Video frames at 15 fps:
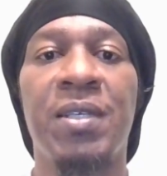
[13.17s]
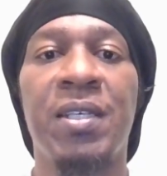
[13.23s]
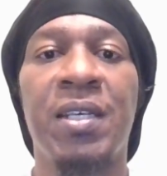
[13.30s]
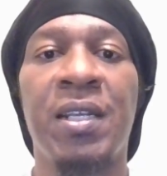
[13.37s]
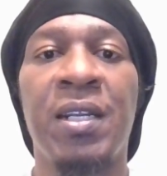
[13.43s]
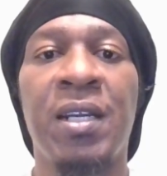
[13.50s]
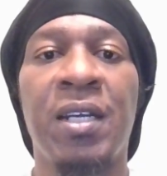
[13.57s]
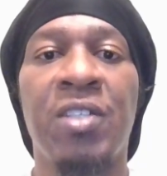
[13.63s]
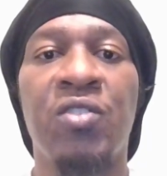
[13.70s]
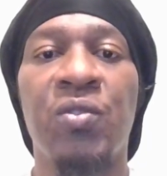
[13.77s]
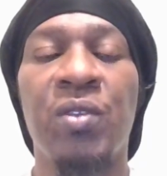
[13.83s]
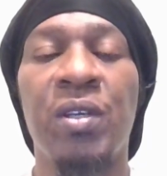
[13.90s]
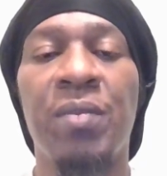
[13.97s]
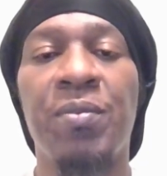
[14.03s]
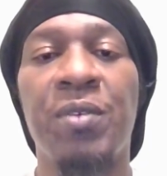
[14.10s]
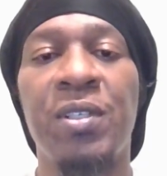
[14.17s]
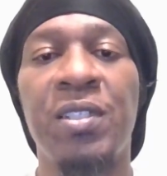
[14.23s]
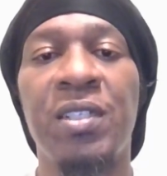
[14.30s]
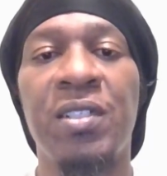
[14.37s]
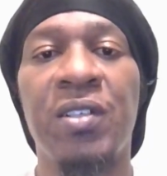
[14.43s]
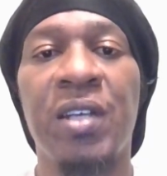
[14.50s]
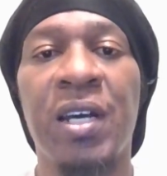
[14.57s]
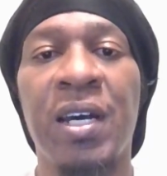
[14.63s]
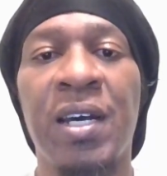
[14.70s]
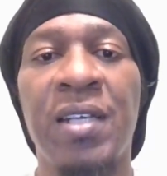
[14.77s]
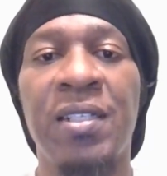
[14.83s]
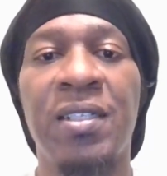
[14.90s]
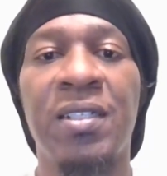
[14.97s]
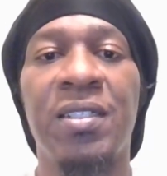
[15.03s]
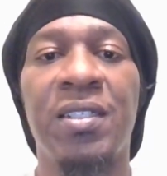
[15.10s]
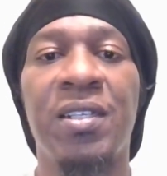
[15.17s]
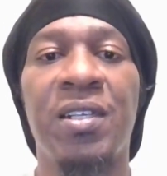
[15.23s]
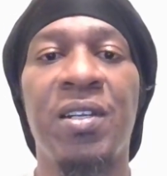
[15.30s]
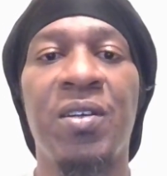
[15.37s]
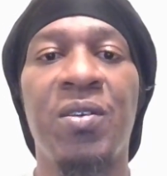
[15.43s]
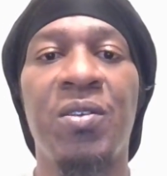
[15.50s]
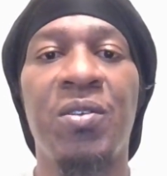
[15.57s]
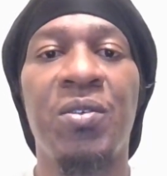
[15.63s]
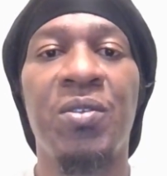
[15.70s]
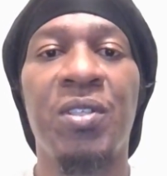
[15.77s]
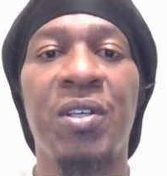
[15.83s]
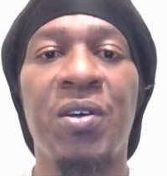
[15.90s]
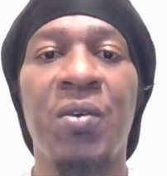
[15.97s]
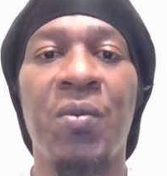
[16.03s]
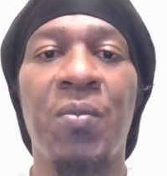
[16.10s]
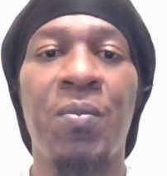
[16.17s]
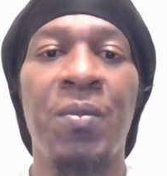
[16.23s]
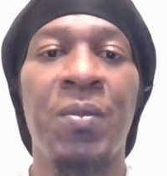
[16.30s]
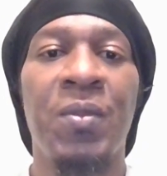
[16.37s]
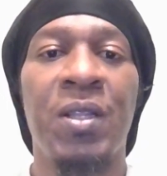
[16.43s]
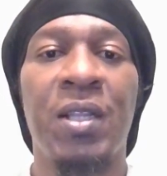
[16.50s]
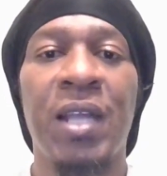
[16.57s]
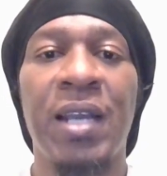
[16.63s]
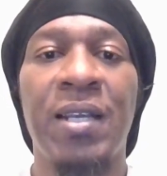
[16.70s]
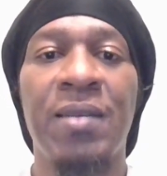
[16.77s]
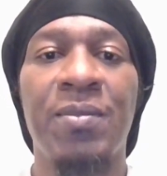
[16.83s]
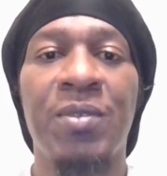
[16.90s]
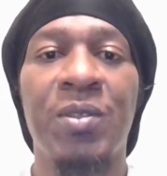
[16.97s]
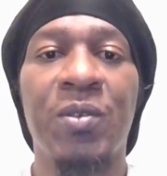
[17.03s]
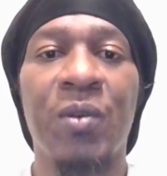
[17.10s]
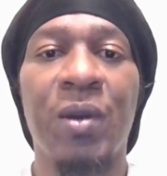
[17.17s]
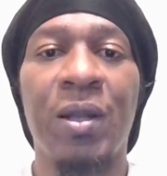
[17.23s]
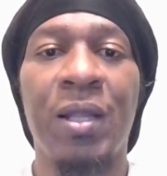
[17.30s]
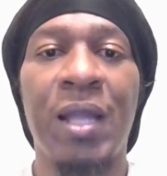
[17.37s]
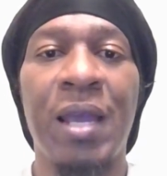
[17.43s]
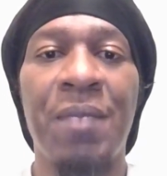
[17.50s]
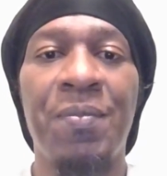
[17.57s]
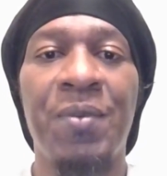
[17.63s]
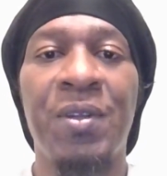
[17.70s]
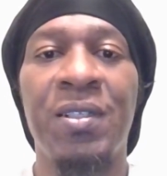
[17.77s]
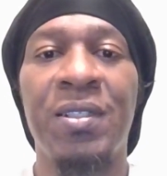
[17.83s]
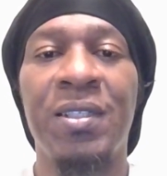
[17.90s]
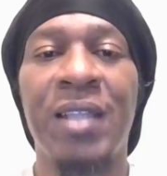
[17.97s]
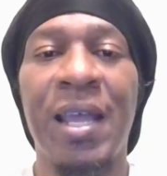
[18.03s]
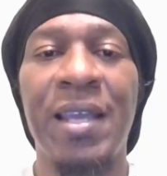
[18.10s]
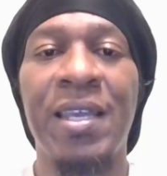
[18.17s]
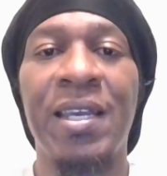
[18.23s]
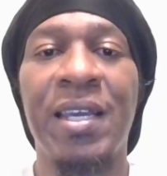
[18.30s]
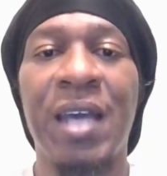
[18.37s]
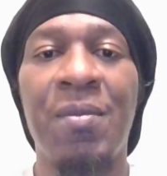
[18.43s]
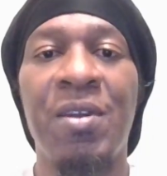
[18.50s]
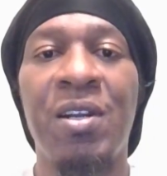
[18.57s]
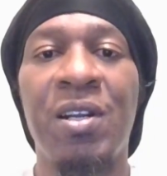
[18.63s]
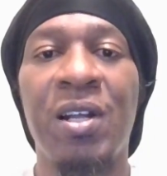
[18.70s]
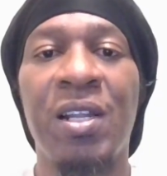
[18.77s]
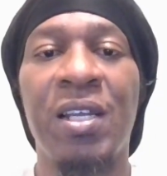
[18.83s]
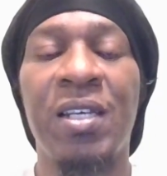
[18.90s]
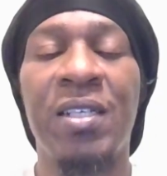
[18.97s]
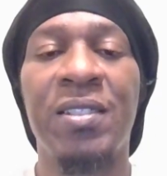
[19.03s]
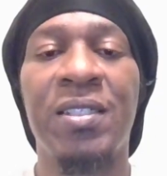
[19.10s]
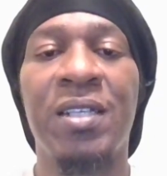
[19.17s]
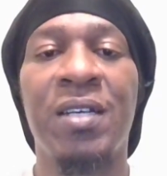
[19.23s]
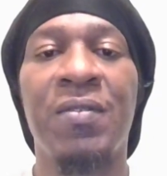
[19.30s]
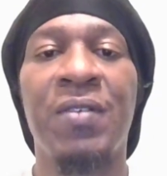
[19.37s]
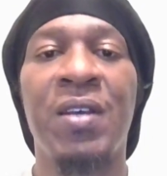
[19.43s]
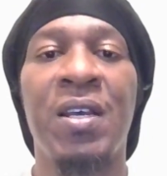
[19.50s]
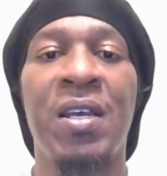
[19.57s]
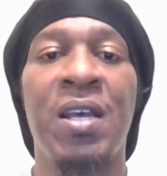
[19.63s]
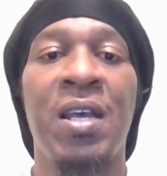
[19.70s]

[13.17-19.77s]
the beginning. I truly appreciate you guys. Continue to do so. Like and subscribe, like and comment and all that good stuff.